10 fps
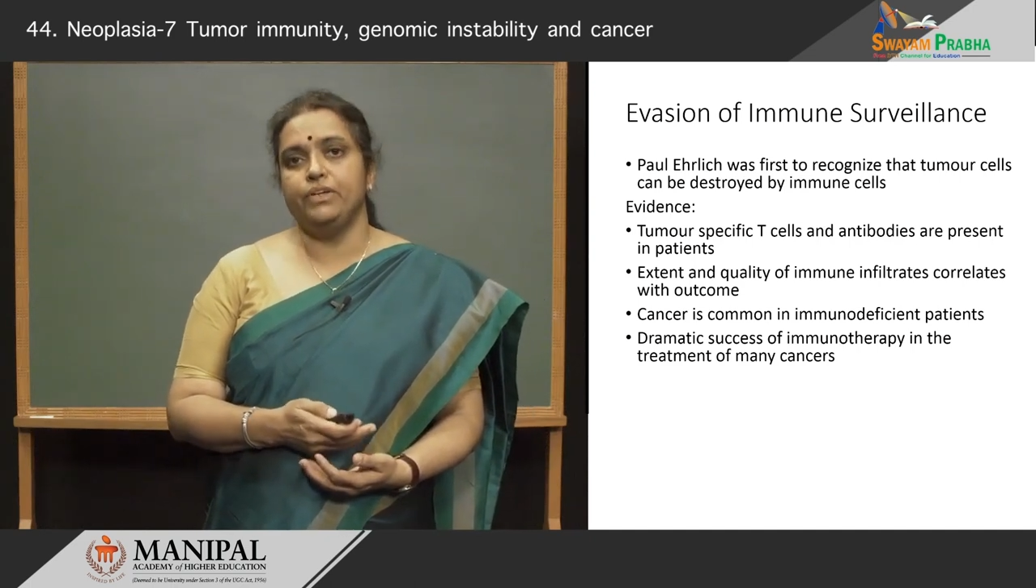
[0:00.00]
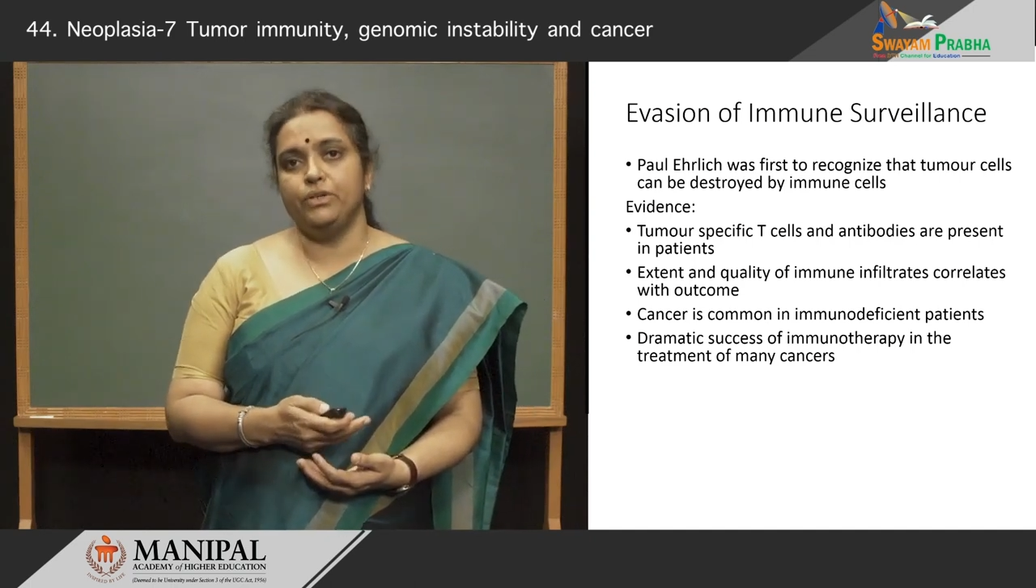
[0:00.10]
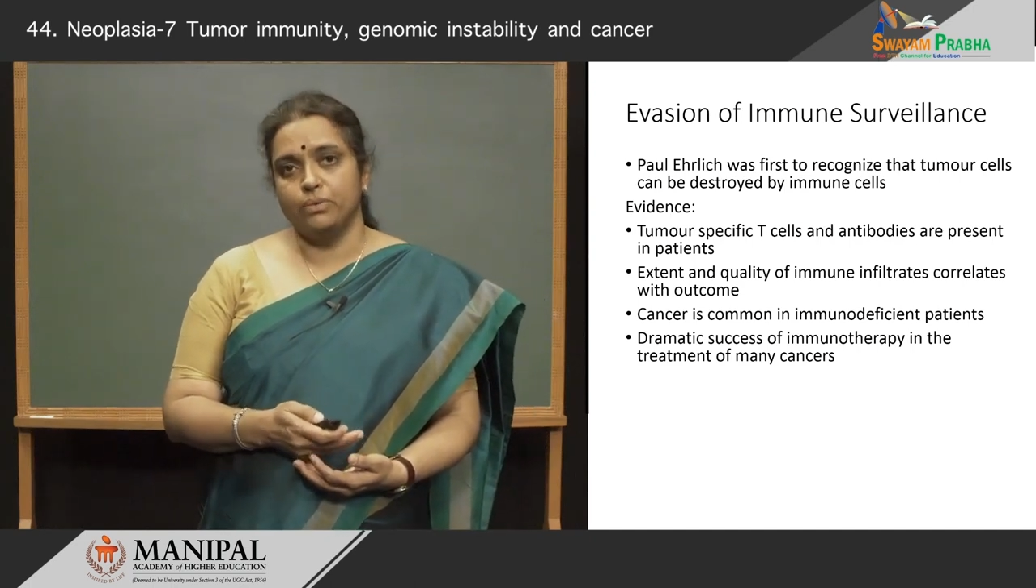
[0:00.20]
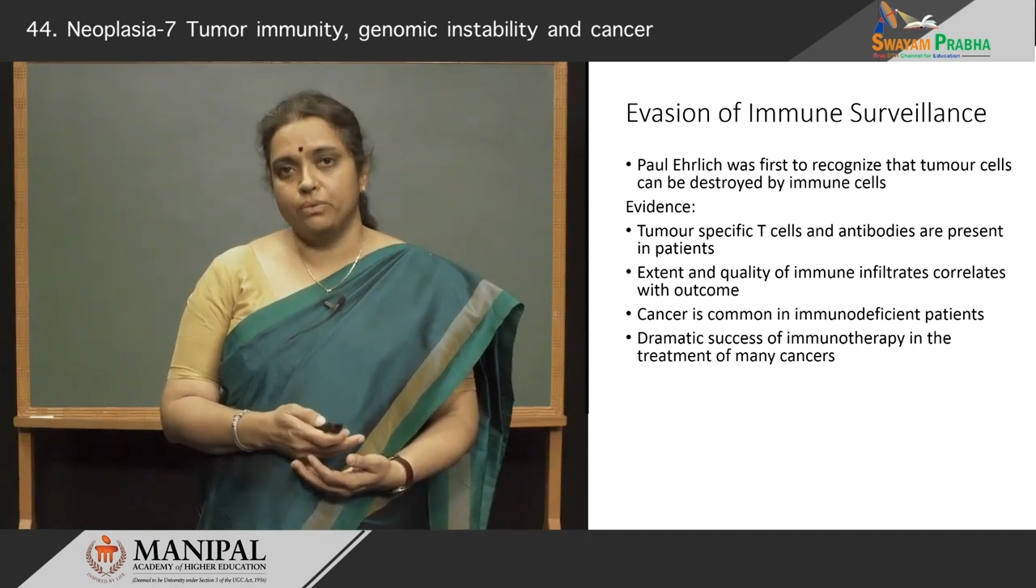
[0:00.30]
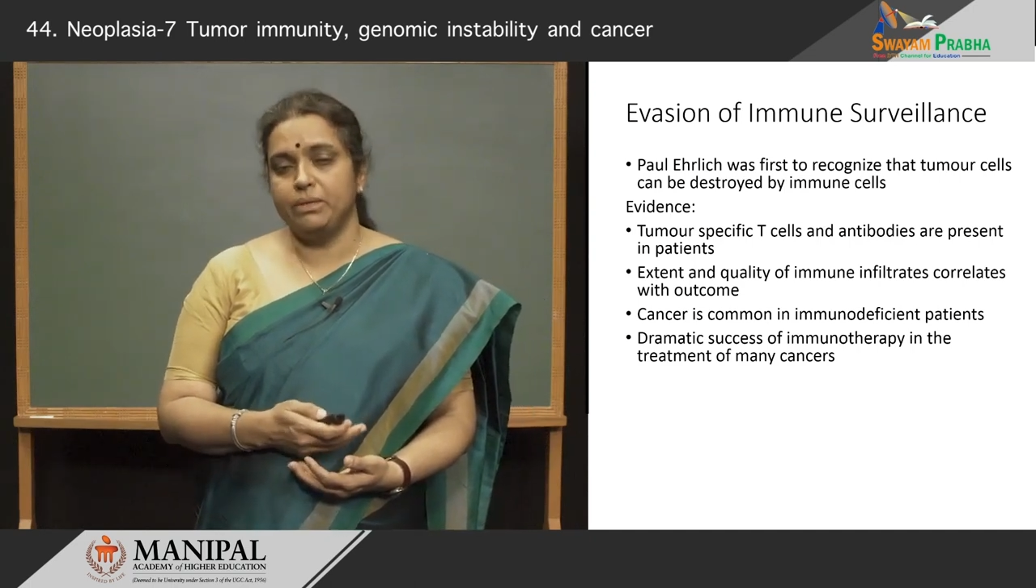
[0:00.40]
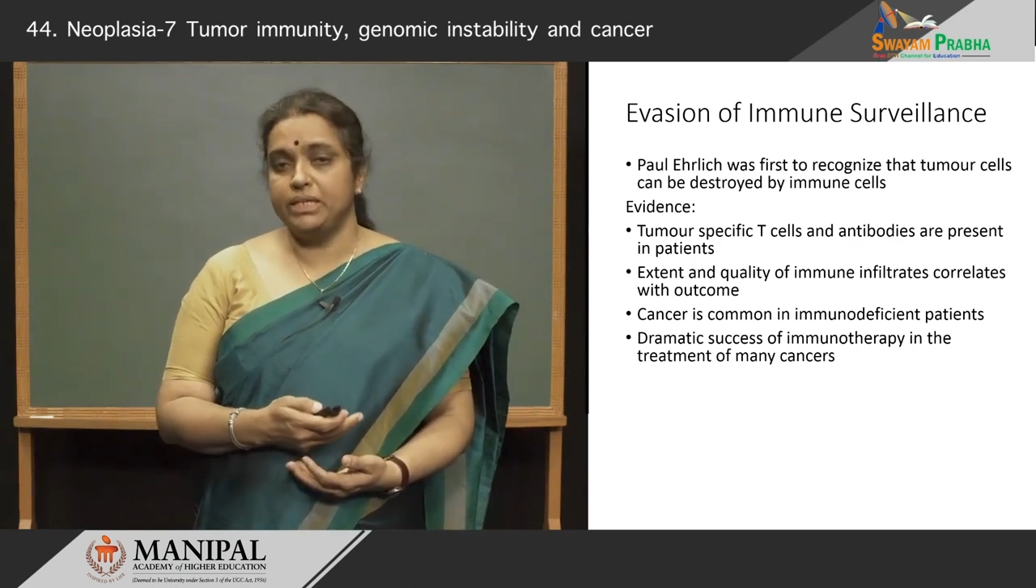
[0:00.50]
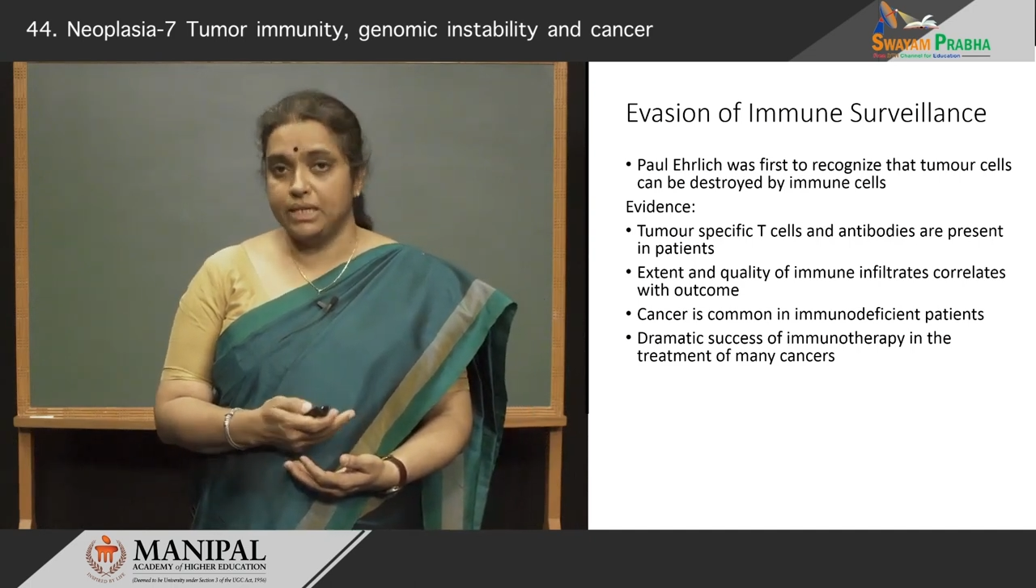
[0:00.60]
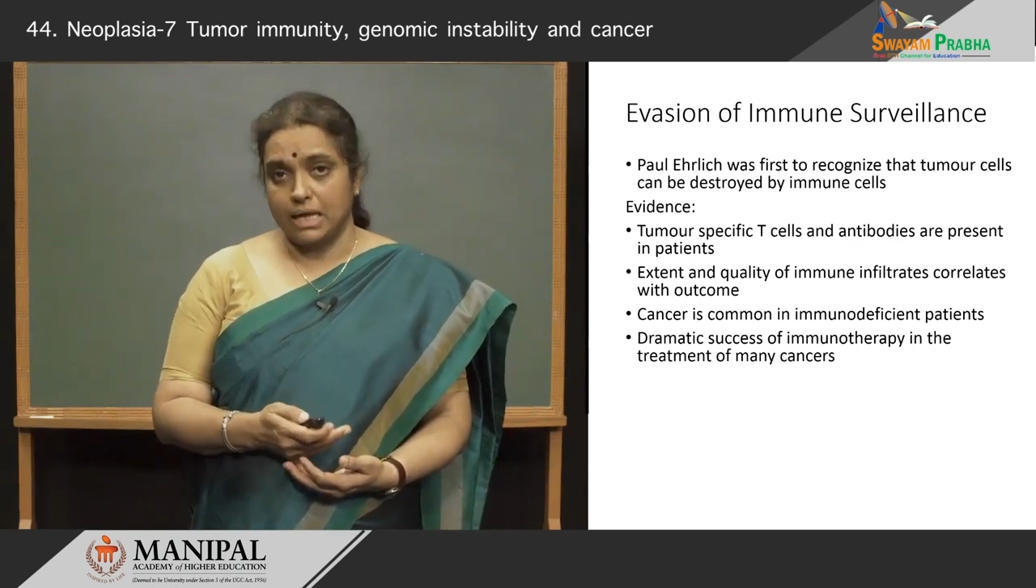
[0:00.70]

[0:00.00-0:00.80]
we know many